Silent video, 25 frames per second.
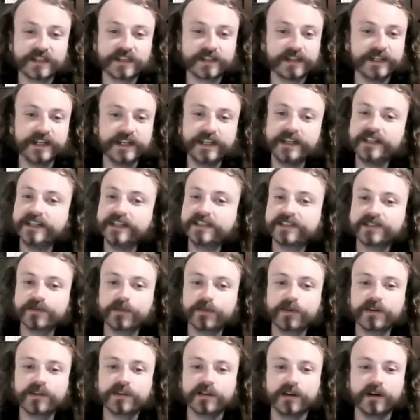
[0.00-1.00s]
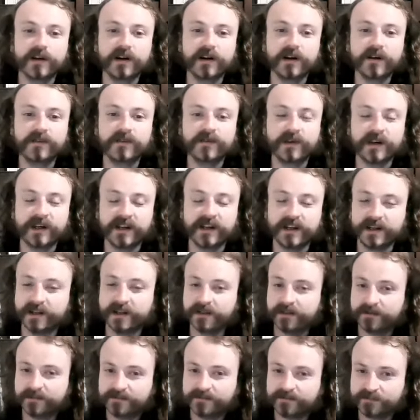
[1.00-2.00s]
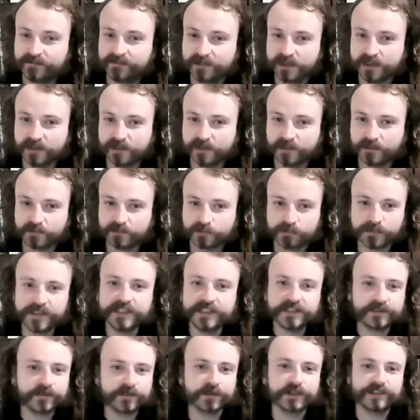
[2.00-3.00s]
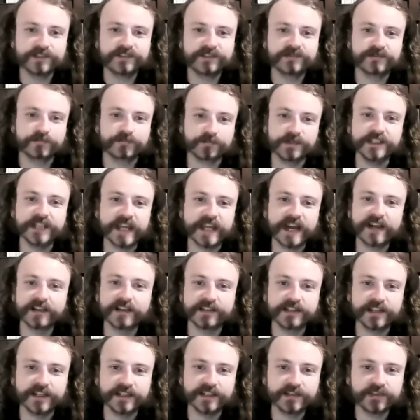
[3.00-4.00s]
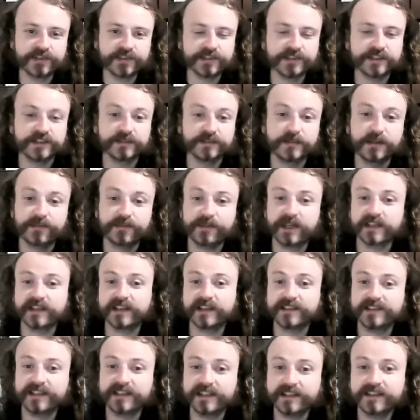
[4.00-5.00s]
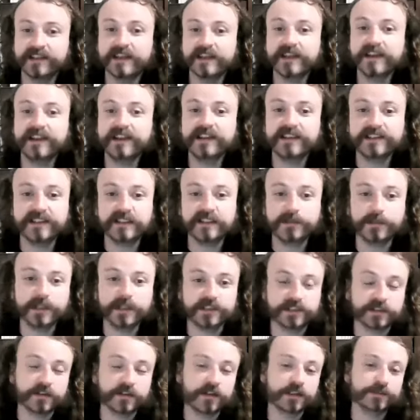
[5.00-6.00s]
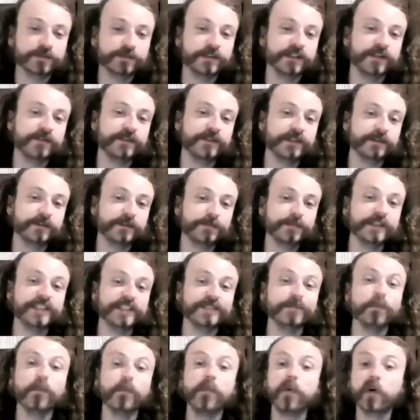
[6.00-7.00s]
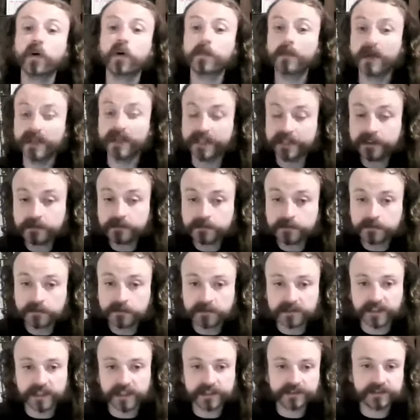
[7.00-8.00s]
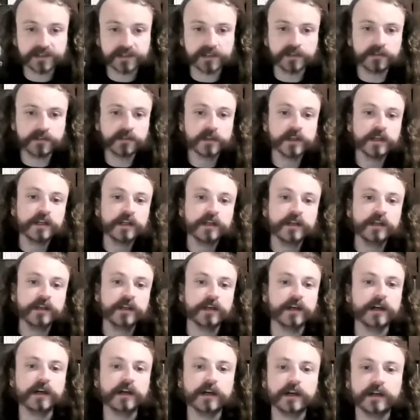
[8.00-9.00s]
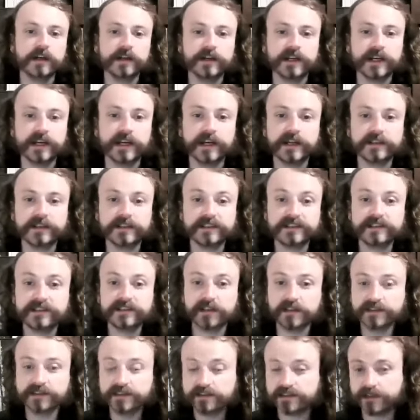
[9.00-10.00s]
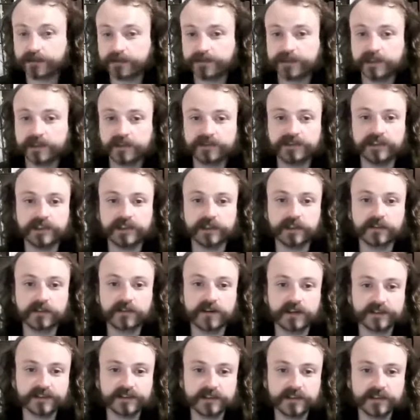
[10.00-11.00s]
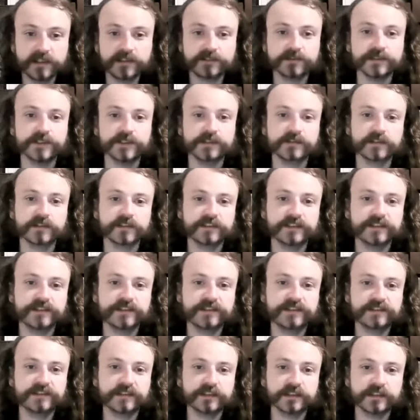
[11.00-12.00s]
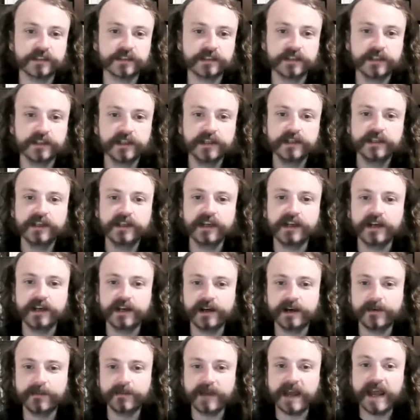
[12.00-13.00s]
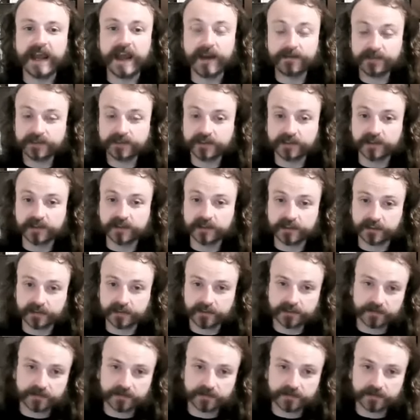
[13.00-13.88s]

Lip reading: any sort of real resource reallocation. As a matter of fact, I think the city budget calls for giving the police more money next year. And this is also something you're seeing across the country where these, after